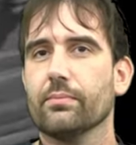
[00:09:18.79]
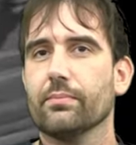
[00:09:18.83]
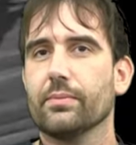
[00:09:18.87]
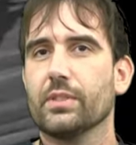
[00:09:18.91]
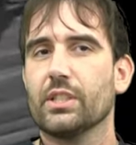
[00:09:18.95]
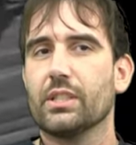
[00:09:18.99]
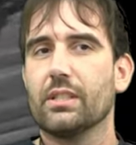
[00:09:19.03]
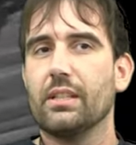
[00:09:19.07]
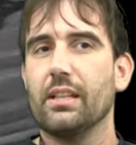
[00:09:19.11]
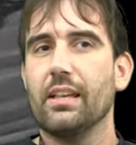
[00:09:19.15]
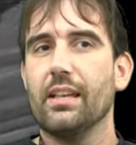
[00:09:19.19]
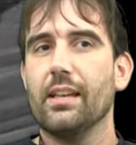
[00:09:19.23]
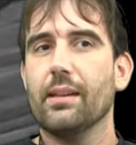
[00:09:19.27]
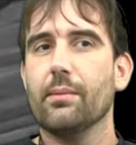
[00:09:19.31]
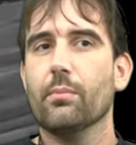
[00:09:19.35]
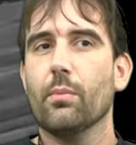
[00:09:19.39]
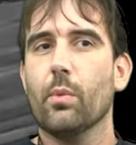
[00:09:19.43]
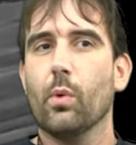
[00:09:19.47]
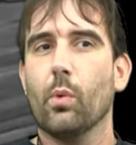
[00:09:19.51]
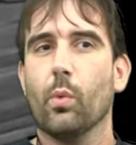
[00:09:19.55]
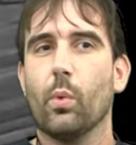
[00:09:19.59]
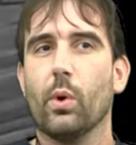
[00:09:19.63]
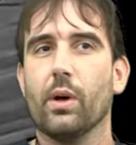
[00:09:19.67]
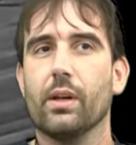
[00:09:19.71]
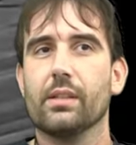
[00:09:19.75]

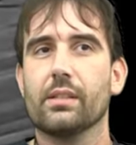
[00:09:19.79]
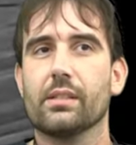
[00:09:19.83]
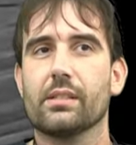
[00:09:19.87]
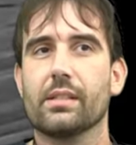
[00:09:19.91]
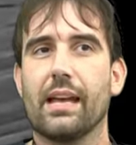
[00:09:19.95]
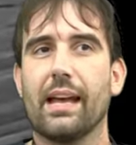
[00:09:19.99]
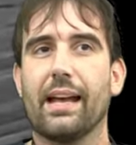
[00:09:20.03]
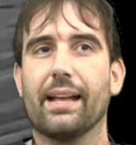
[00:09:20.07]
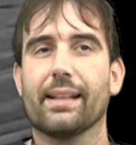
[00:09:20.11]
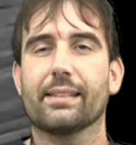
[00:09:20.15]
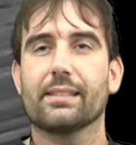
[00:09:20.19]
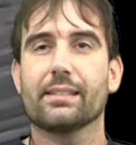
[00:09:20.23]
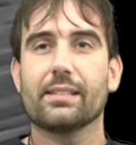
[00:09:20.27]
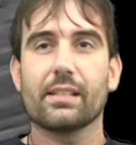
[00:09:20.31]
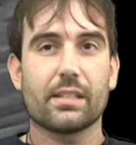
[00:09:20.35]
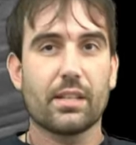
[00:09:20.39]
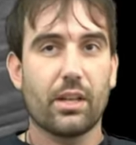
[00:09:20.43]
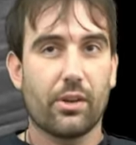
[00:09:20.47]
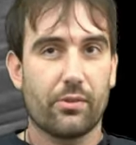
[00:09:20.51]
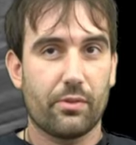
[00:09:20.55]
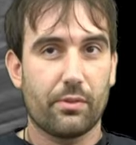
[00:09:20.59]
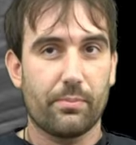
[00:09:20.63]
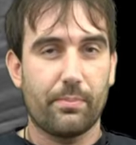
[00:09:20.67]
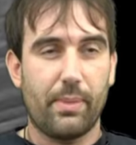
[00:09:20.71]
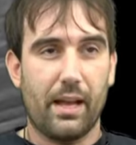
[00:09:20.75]
steam was at
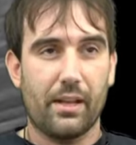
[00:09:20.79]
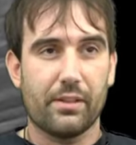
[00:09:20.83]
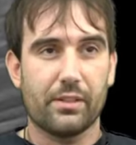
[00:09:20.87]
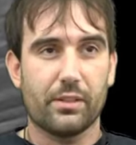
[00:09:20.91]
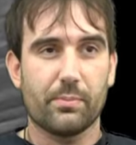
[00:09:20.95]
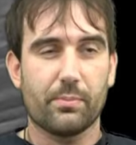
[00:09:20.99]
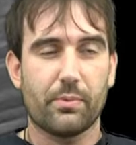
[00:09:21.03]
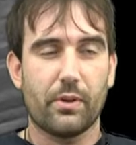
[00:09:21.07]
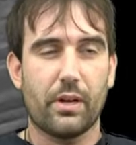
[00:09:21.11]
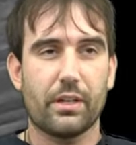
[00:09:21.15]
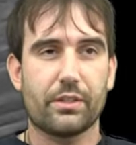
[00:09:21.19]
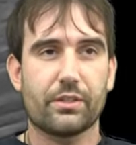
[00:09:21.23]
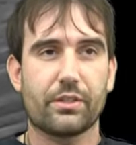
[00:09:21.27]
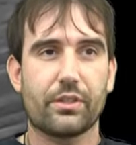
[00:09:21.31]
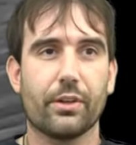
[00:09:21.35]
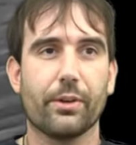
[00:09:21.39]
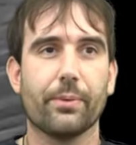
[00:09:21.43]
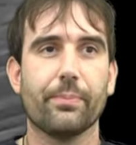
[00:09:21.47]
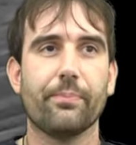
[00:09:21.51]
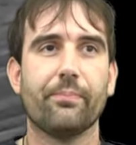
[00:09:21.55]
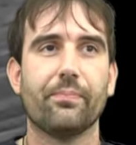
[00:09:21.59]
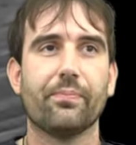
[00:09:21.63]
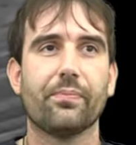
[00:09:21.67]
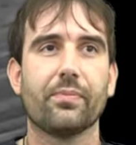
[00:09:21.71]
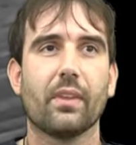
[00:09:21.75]
600 pounds of
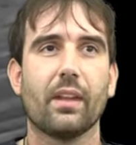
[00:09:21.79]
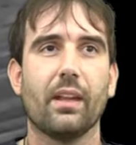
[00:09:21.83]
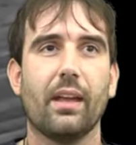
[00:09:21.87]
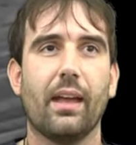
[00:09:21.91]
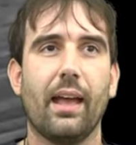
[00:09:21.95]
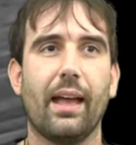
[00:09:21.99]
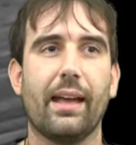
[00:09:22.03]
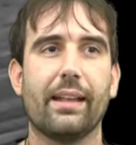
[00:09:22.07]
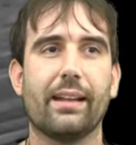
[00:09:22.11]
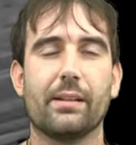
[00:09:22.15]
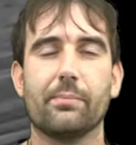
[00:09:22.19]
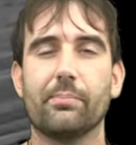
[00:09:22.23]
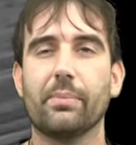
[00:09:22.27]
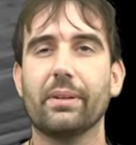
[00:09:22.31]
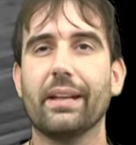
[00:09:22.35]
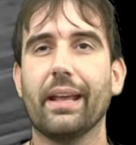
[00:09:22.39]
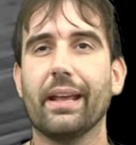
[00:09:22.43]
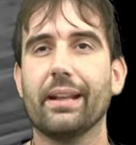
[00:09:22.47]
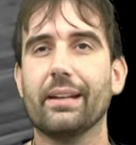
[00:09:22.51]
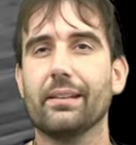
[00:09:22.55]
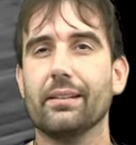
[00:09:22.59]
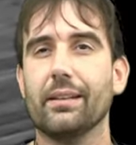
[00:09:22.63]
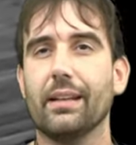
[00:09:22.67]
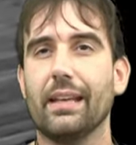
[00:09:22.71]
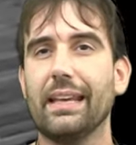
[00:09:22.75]
pressure and had
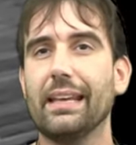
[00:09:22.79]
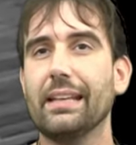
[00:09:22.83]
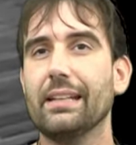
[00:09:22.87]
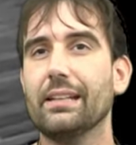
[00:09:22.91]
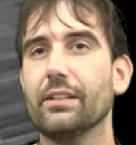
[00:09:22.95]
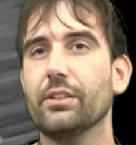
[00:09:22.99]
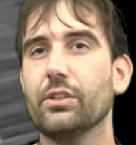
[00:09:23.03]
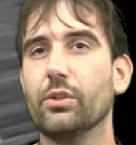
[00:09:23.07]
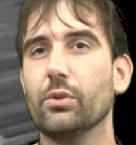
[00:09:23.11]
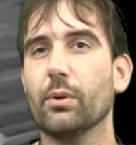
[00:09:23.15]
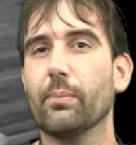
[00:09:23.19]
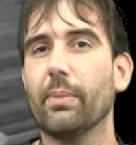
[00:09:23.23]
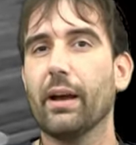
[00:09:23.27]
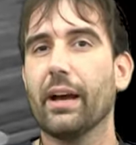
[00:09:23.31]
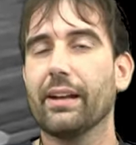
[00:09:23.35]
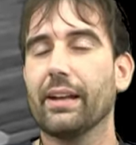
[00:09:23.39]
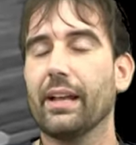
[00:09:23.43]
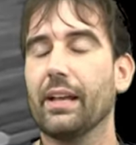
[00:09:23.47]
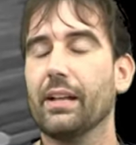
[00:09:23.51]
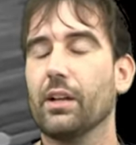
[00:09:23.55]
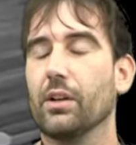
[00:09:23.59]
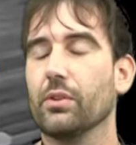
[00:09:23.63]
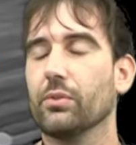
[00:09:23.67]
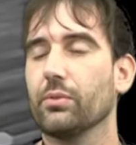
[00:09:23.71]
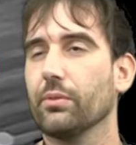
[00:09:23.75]
been heated to about
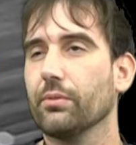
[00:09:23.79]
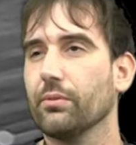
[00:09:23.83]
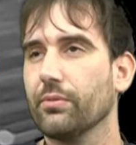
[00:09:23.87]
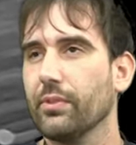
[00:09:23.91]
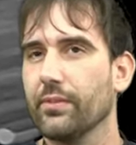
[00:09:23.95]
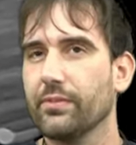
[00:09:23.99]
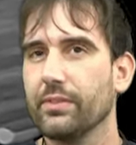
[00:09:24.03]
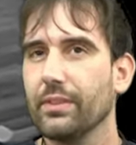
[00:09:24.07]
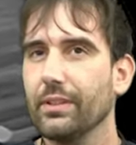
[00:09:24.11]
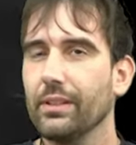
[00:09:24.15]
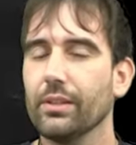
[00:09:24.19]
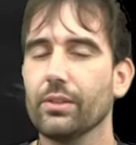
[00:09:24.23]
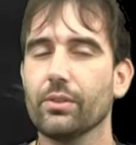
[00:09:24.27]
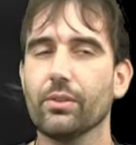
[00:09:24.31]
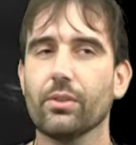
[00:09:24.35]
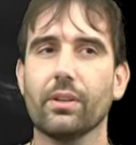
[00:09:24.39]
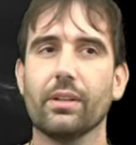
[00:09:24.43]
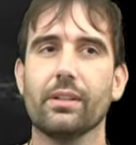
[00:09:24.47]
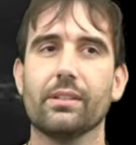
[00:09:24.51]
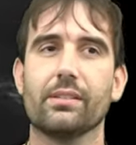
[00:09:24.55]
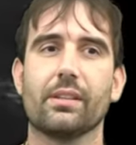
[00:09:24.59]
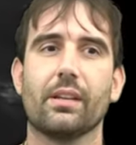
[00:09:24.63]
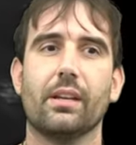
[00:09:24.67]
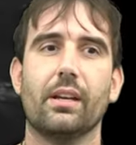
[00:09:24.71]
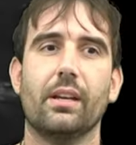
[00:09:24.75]
850
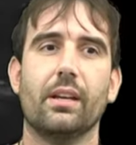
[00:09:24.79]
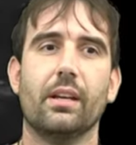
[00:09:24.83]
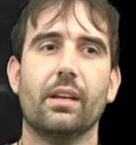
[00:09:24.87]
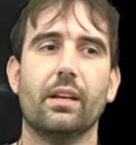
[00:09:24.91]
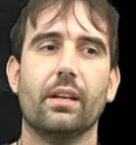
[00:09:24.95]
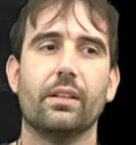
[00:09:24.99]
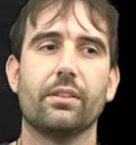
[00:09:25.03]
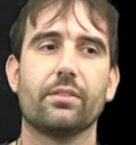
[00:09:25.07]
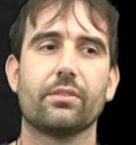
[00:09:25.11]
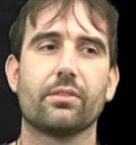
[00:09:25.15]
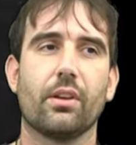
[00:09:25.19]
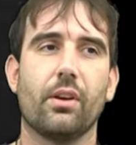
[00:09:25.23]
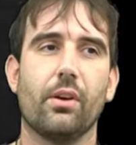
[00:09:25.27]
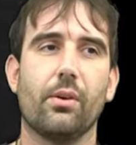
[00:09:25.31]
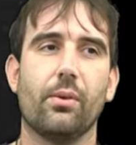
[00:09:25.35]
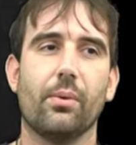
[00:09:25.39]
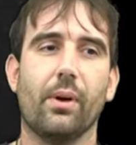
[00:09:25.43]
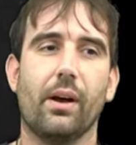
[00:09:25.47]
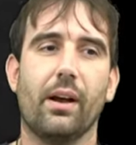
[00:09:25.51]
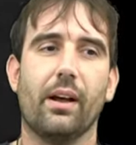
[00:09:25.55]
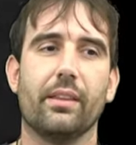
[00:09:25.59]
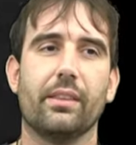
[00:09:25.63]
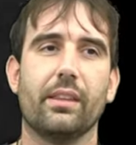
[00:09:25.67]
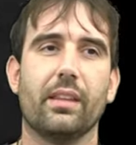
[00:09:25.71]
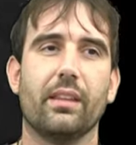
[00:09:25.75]
degrees. So
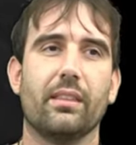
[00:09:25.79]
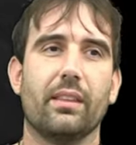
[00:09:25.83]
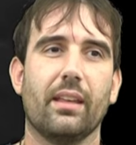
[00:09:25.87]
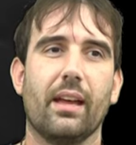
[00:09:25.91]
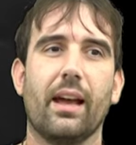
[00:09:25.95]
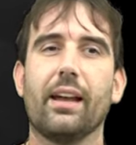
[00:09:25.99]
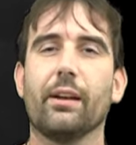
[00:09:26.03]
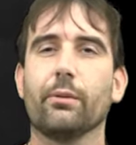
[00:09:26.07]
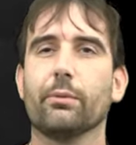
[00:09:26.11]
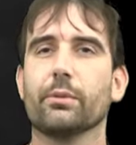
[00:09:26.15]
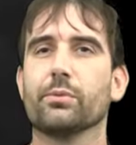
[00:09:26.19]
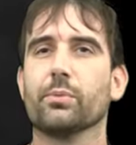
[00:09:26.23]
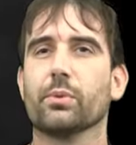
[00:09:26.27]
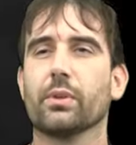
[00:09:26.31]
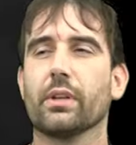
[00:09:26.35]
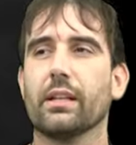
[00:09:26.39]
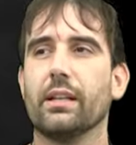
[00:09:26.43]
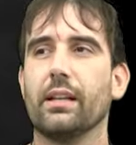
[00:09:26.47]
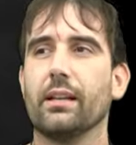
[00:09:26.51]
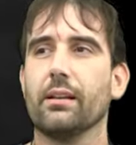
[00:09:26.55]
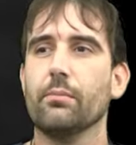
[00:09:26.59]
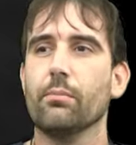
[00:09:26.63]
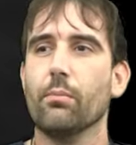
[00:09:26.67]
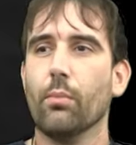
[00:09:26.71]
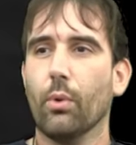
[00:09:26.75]
uh, the, the Iowas were
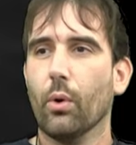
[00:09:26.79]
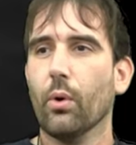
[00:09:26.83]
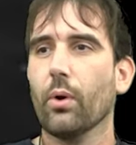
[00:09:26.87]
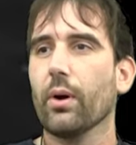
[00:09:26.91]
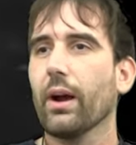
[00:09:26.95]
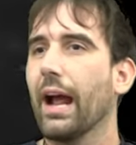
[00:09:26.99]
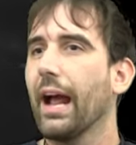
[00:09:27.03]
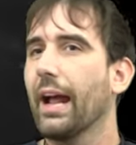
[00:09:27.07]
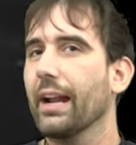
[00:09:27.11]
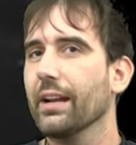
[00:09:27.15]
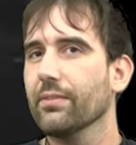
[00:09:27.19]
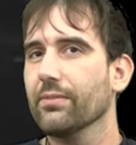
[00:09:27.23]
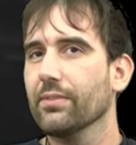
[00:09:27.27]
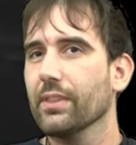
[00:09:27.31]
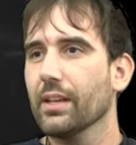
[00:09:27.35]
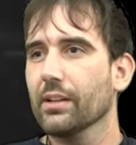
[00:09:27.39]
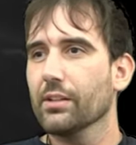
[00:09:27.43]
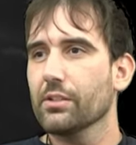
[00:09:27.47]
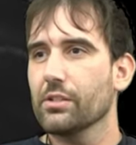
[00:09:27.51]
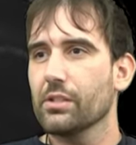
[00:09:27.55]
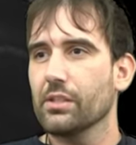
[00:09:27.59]
getting more out of their